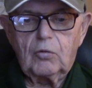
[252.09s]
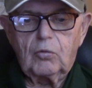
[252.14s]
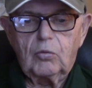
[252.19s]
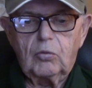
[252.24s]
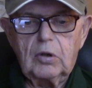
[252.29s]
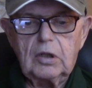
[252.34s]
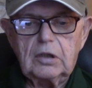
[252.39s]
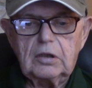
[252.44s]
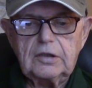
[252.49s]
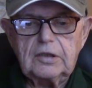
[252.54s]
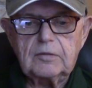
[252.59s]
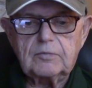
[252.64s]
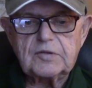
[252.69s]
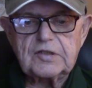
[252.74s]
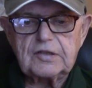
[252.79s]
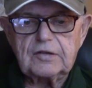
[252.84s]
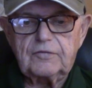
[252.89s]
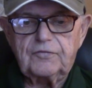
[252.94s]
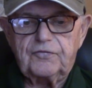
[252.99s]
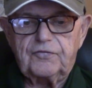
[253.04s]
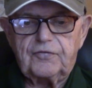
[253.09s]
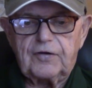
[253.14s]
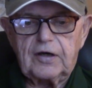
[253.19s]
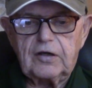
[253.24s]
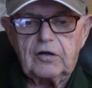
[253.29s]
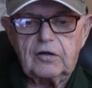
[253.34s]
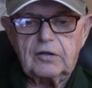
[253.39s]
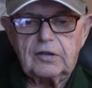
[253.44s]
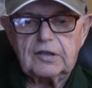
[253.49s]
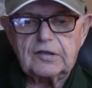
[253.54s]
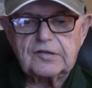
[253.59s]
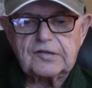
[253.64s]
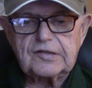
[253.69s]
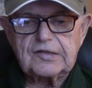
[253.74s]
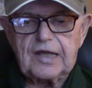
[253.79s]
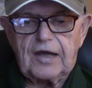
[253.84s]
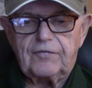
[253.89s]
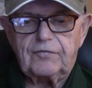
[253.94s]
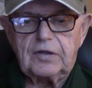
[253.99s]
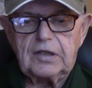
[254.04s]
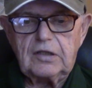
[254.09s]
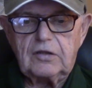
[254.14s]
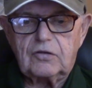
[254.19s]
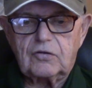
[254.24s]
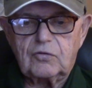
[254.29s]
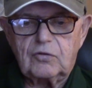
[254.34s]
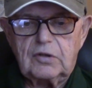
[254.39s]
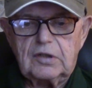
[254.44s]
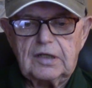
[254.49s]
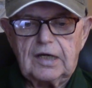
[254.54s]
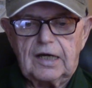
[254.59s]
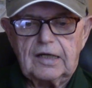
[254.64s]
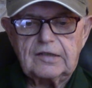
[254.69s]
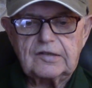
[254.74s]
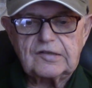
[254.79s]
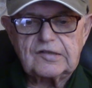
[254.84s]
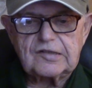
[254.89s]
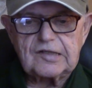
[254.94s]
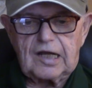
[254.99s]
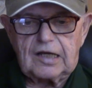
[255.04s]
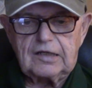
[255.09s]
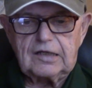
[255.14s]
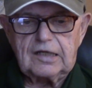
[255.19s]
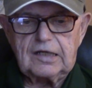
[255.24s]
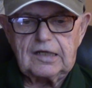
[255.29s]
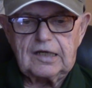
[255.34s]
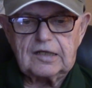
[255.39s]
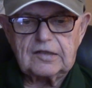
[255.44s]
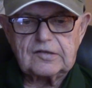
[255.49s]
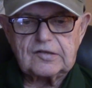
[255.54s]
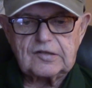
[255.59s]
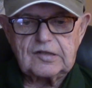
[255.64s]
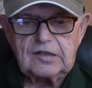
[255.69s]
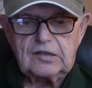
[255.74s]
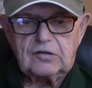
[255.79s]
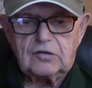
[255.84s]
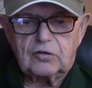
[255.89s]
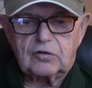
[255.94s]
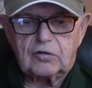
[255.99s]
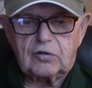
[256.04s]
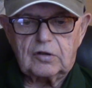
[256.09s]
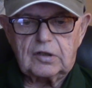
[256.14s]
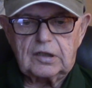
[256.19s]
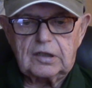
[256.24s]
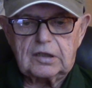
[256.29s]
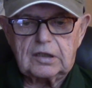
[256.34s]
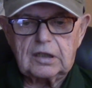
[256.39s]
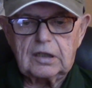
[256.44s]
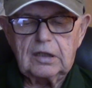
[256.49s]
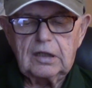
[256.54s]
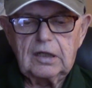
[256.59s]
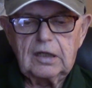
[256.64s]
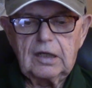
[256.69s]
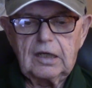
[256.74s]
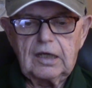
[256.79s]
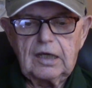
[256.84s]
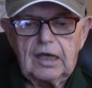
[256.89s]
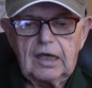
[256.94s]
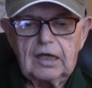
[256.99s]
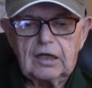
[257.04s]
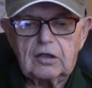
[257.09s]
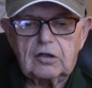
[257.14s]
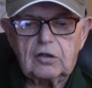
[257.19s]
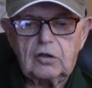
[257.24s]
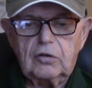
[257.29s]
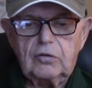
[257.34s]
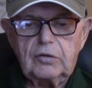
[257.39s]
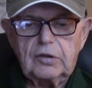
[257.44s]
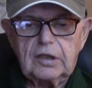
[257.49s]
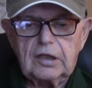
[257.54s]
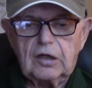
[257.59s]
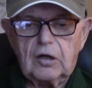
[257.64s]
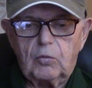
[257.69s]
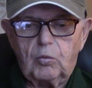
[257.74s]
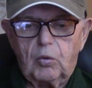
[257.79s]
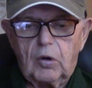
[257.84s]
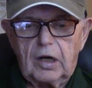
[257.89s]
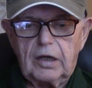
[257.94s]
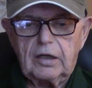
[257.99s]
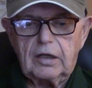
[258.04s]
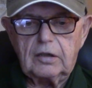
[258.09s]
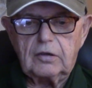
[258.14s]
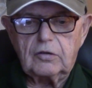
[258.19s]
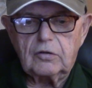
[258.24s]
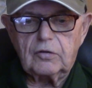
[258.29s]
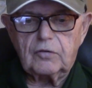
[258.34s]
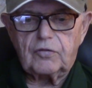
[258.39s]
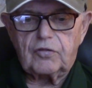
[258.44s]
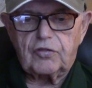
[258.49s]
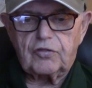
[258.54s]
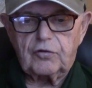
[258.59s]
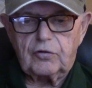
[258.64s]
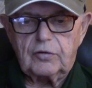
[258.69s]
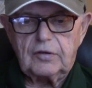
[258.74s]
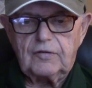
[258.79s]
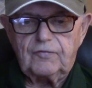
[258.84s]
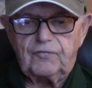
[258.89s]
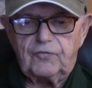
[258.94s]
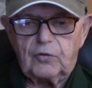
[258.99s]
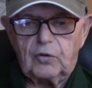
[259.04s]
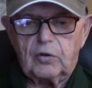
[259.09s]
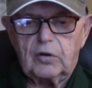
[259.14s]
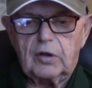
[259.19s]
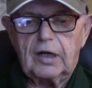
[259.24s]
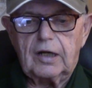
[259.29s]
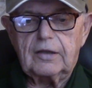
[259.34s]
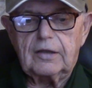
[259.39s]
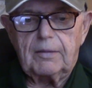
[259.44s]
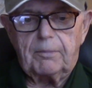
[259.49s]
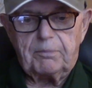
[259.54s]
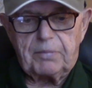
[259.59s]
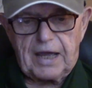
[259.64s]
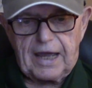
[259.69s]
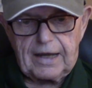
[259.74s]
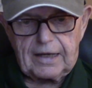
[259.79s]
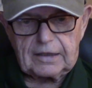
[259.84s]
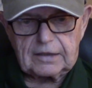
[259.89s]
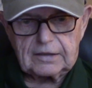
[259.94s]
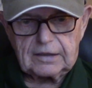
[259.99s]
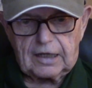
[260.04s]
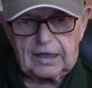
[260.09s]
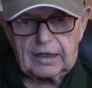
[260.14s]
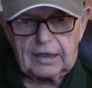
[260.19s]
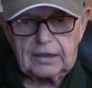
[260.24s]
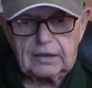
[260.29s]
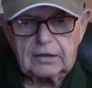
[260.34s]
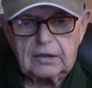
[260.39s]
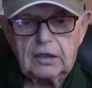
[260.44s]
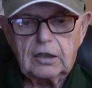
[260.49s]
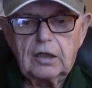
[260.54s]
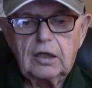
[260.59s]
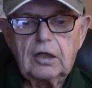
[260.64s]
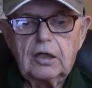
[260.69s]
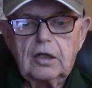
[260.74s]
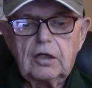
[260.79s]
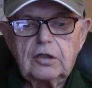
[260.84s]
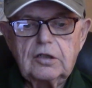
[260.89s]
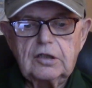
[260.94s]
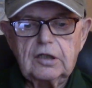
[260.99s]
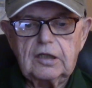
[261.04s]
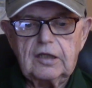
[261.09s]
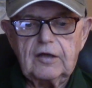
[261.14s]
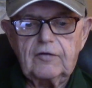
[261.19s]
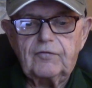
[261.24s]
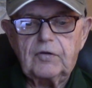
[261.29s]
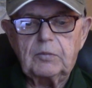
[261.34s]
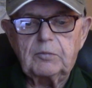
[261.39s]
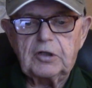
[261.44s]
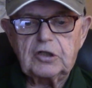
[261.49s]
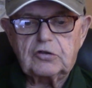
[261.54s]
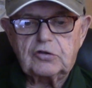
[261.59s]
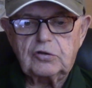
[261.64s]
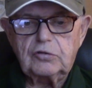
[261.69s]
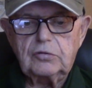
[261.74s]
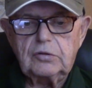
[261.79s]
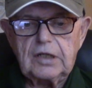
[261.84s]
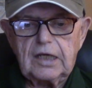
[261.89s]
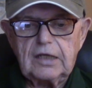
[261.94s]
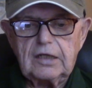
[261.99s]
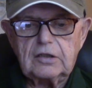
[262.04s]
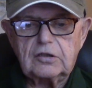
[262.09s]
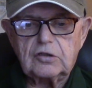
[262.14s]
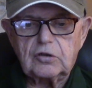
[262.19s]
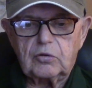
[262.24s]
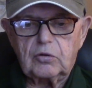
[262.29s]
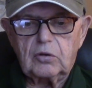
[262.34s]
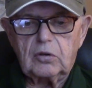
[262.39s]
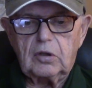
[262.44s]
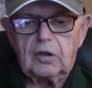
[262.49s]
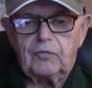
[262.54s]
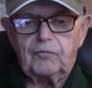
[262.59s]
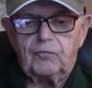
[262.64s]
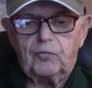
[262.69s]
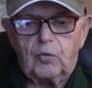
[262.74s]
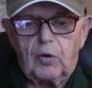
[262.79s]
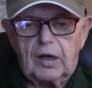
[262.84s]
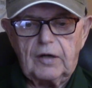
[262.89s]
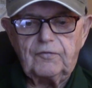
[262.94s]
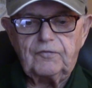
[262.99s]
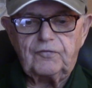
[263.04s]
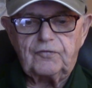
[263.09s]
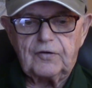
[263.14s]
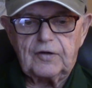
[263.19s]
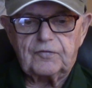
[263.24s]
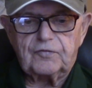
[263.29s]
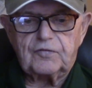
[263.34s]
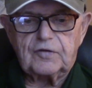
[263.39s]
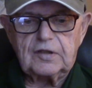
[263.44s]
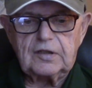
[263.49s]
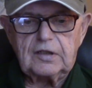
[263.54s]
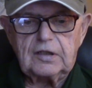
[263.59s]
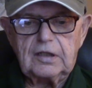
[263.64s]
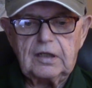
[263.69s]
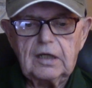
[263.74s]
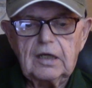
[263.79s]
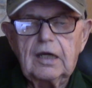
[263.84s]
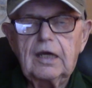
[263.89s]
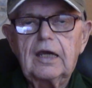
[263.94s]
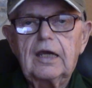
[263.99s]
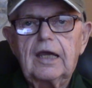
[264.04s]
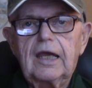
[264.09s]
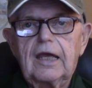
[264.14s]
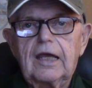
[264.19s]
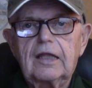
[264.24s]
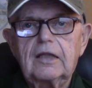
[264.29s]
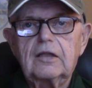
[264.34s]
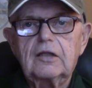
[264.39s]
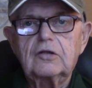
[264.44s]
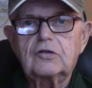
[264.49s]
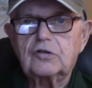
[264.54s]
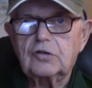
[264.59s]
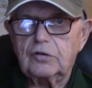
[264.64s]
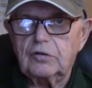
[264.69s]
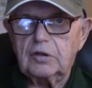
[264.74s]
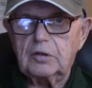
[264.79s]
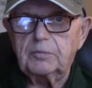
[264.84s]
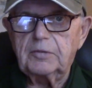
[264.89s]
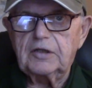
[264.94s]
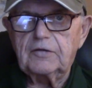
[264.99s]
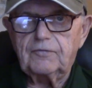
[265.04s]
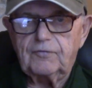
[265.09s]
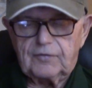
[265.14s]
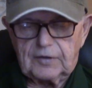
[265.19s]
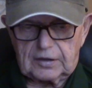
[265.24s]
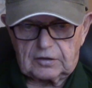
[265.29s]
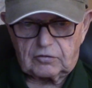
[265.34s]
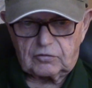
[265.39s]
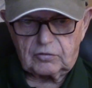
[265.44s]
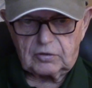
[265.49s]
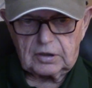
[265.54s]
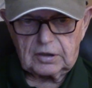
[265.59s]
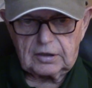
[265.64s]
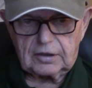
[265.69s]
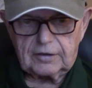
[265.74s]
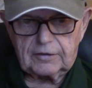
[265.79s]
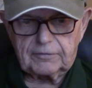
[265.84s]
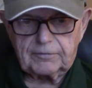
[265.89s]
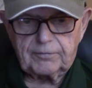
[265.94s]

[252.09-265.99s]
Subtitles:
Williamson fired a 73 on Sunday at Cedar Creek, including a 1-under 34 on the back nine, to give him a 2-day total of 150 and the tournament victory.